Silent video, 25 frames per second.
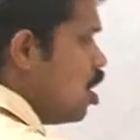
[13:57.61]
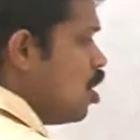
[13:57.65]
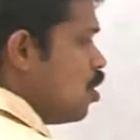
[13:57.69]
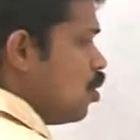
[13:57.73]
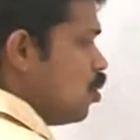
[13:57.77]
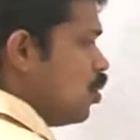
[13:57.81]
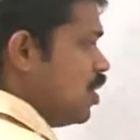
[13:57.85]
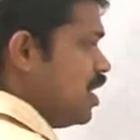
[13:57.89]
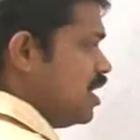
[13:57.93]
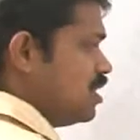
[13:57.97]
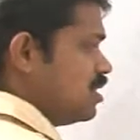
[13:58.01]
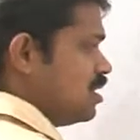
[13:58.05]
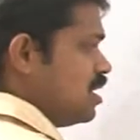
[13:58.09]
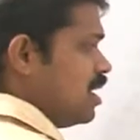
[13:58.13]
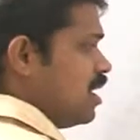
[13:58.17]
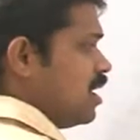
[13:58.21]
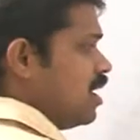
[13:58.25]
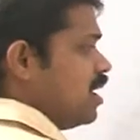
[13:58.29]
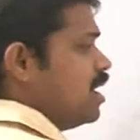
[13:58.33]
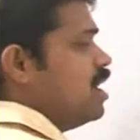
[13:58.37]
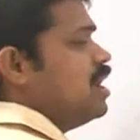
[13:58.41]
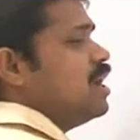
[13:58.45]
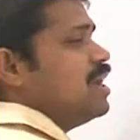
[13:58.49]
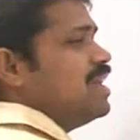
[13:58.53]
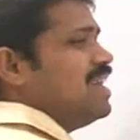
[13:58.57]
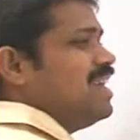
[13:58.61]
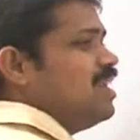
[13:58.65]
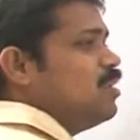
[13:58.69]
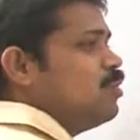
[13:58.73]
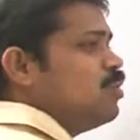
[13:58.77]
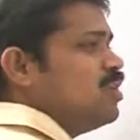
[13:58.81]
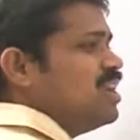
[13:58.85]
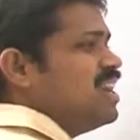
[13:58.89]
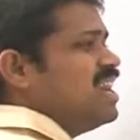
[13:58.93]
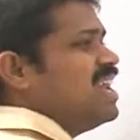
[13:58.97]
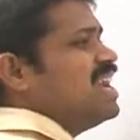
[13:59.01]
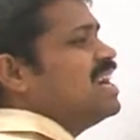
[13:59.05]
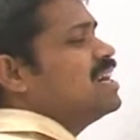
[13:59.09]
with a
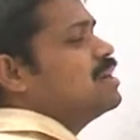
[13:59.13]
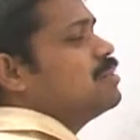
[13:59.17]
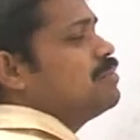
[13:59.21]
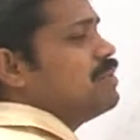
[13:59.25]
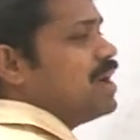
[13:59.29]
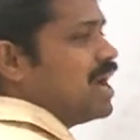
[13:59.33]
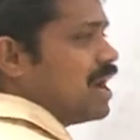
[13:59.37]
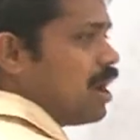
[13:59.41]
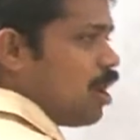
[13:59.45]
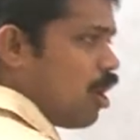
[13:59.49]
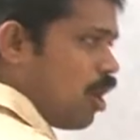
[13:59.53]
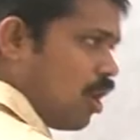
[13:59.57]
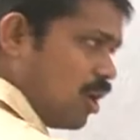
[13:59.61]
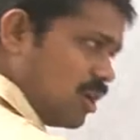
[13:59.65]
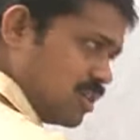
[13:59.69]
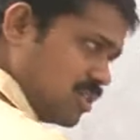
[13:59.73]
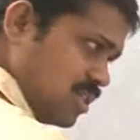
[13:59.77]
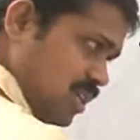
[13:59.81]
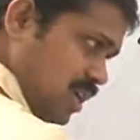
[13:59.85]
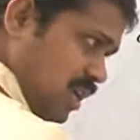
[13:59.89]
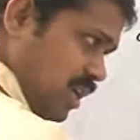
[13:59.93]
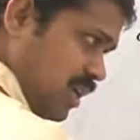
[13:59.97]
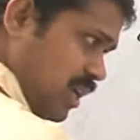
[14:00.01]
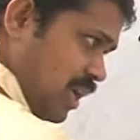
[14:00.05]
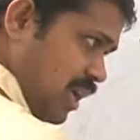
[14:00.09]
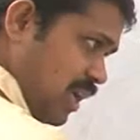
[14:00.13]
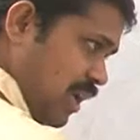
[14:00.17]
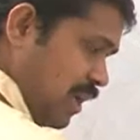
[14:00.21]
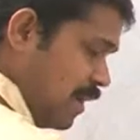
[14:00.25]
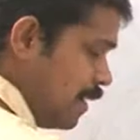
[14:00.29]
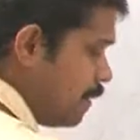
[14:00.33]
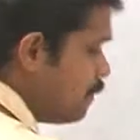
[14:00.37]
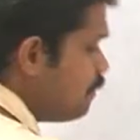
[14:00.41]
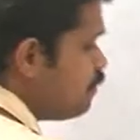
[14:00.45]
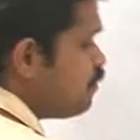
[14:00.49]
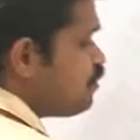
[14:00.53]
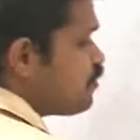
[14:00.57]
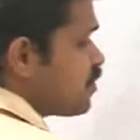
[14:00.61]
unit
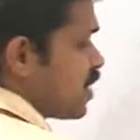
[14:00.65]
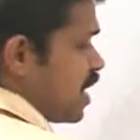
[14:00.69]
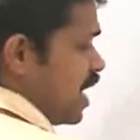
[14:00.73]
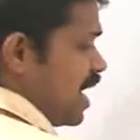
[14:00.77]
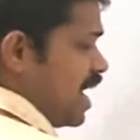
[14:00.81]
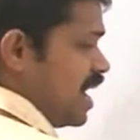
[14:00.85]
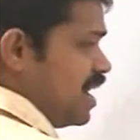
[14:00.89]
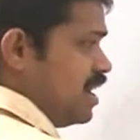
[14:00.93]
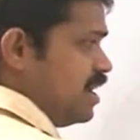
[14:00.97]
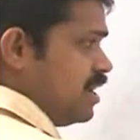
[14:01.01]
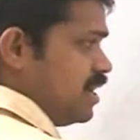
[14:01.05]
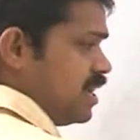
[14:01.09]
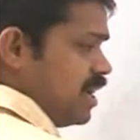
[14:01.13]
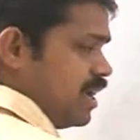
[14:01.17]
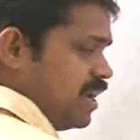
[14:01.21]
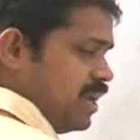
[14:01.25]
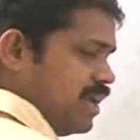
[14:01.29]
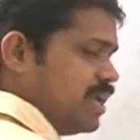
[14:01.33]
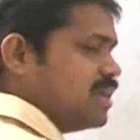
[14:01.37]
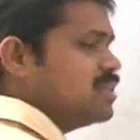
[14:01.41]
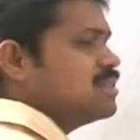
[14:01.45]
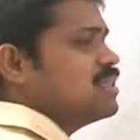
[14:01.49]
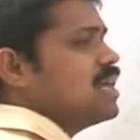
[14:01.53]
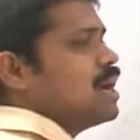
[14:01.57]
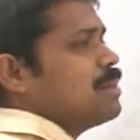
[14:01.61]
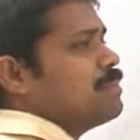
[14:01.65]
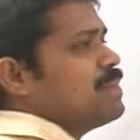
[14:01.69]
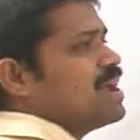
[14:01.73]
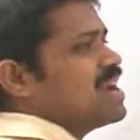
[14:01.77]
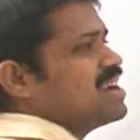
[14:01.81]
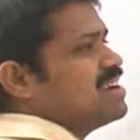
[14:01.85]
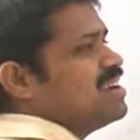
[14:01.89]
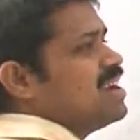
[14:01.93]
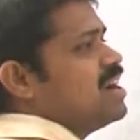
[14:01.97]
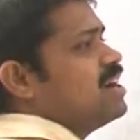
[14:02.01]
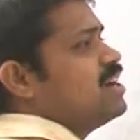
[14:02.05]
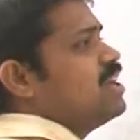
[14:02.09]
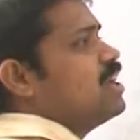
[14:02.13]
velocity entering the
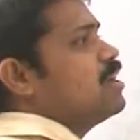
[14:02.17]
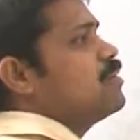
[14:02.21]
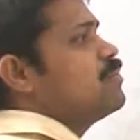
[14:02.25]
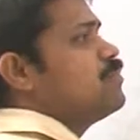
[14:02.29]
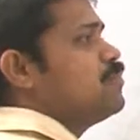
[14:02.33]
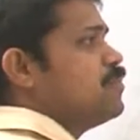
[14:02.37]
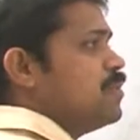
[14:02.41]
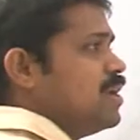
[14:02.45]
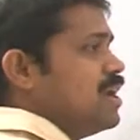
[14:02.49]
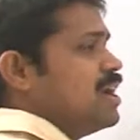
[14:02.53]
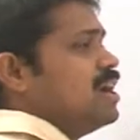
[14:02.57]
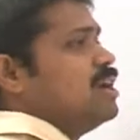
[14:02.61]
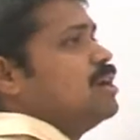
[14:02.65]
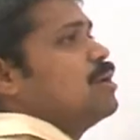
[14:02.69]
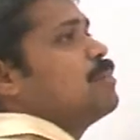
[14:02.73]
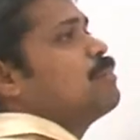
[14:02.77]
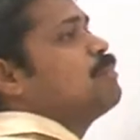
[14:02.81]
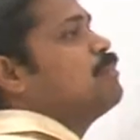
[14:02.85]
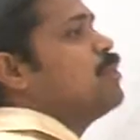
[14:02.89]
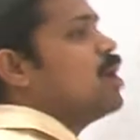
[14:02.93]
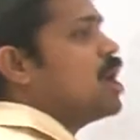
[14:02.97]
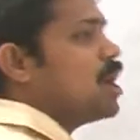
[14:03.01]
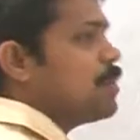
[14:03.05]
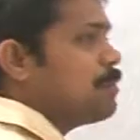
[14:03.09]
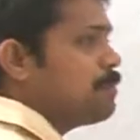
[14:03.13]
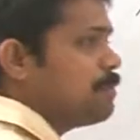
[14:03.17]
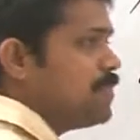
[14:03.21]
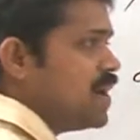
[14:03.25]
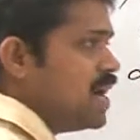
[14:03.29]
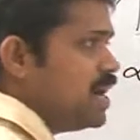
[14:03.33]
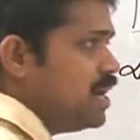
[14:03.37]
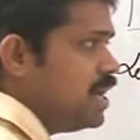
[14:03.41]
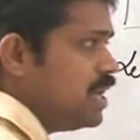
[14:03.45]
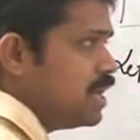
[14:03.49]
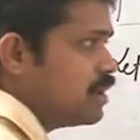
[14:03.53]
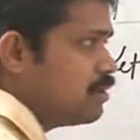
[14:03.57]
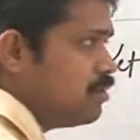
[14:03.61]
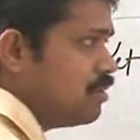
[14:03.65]
magnetic field
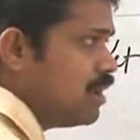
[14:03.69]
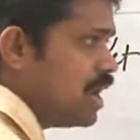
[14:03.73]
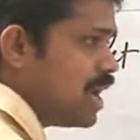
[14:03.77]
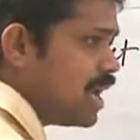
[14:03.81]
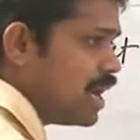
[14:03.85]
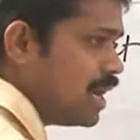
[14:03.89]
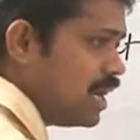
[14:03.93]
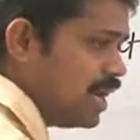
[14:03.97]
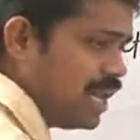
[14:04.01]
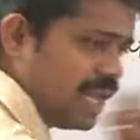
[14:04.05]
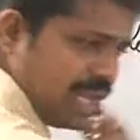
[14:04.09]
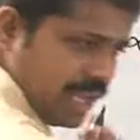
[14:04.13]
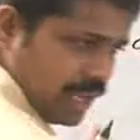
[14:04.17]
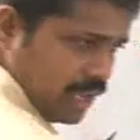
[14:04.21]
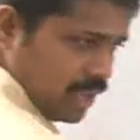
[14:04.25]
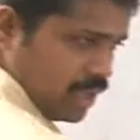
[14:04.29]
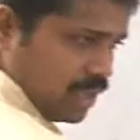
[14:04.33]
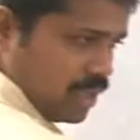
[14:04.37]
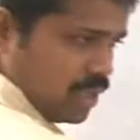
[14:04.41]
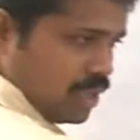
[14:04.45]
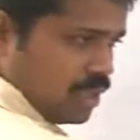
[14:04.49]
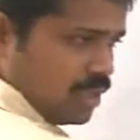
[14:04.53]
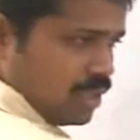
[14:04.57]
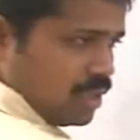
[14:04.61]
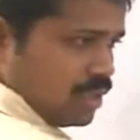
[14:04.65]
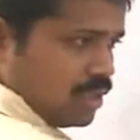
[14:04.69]
perpendicularly,